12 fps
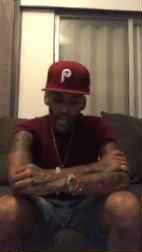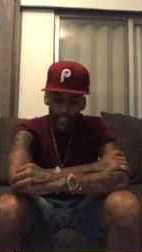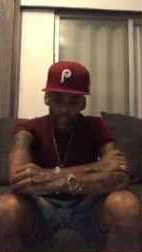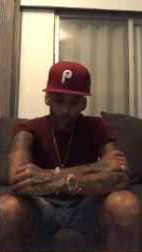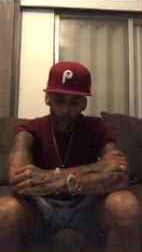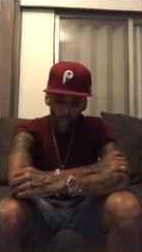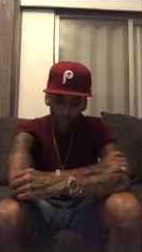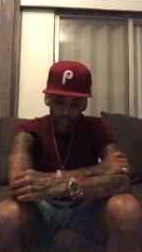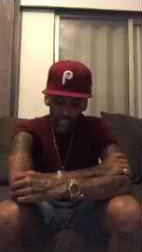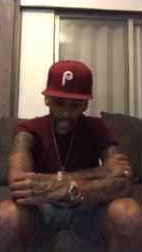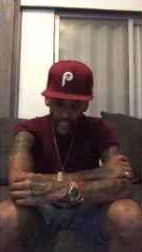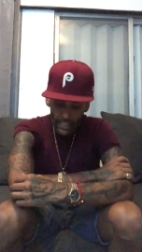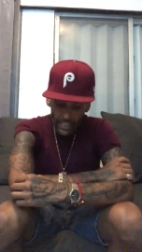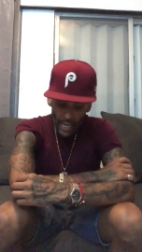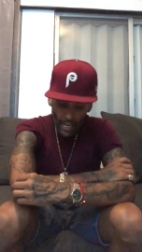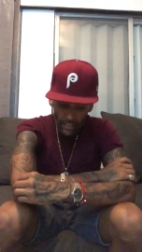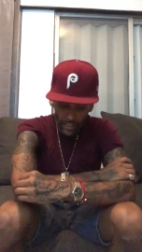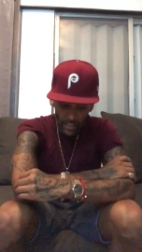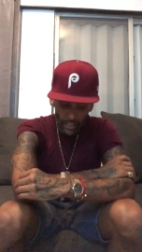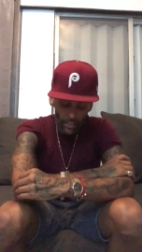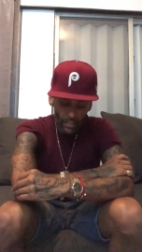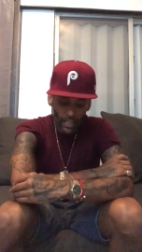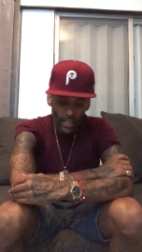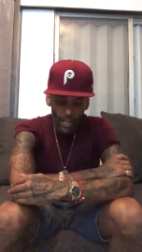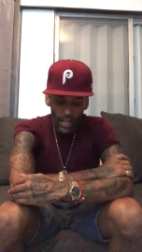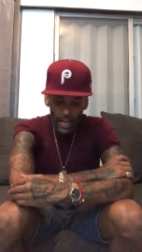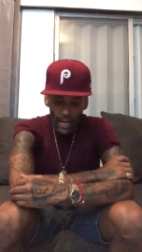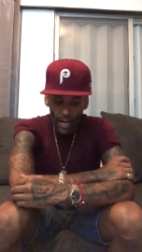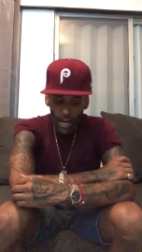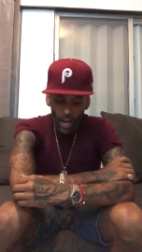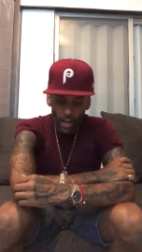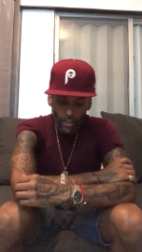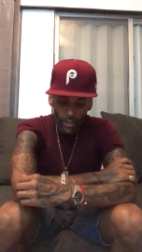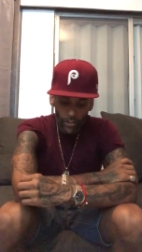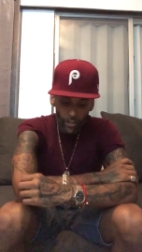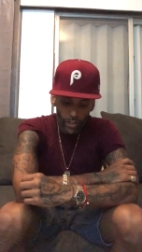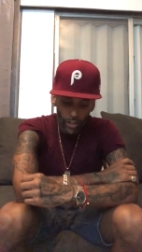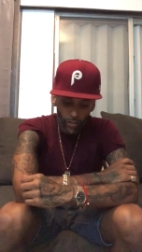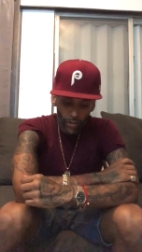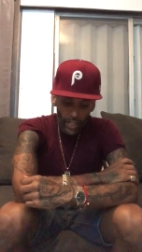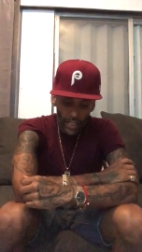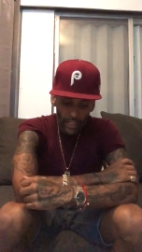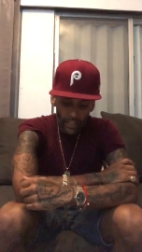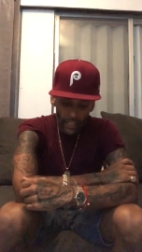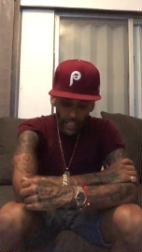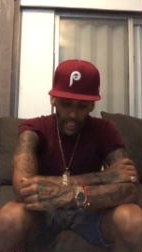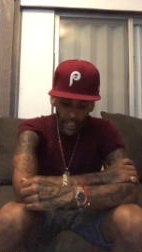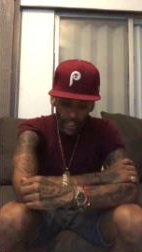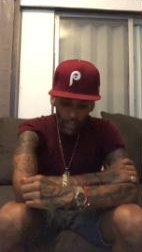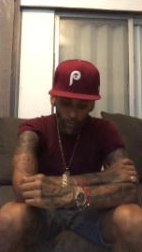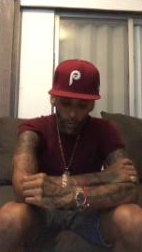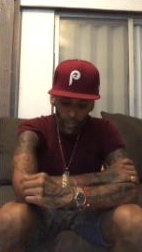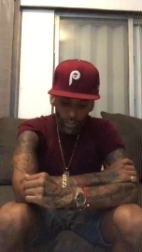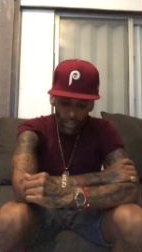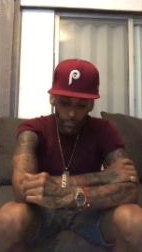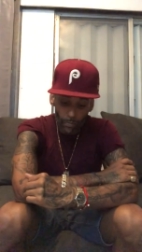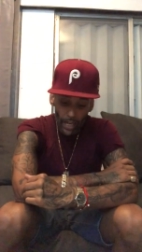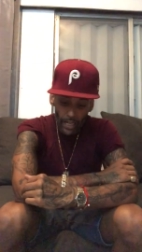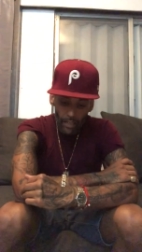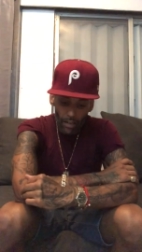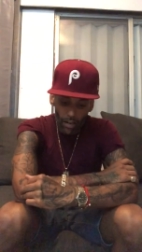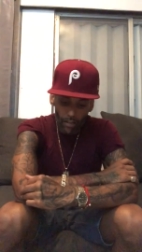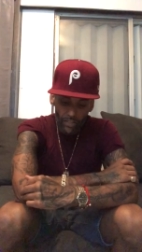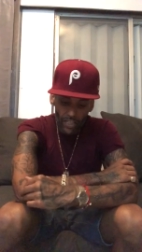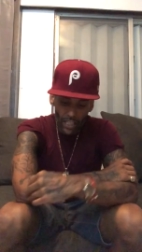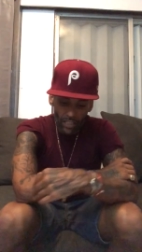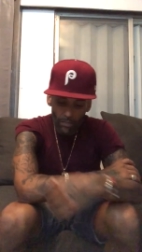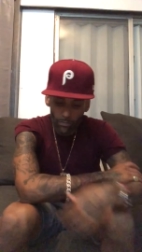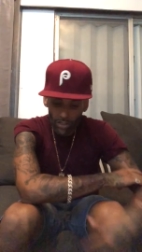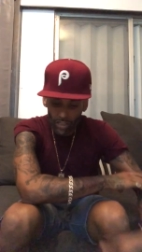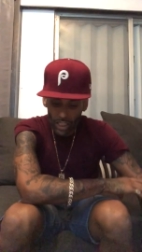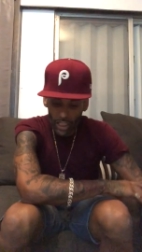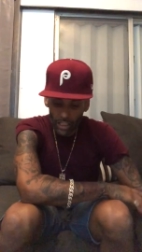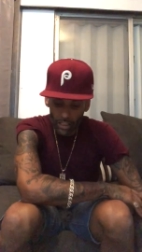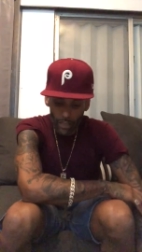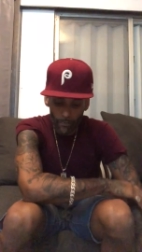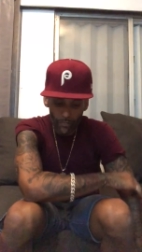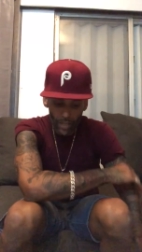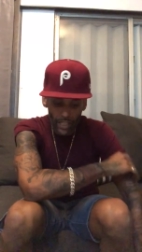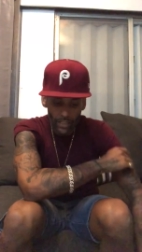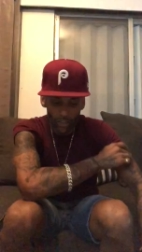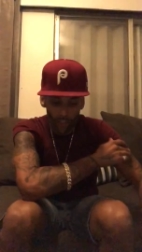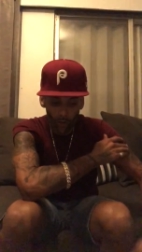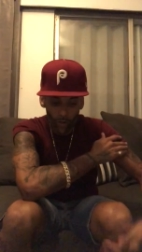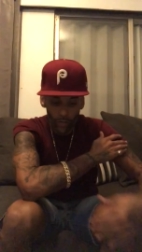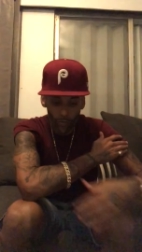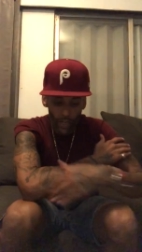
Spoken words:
as well as antioxidants. Another ingredient, tahini, which is made of sesame seeds, is loaded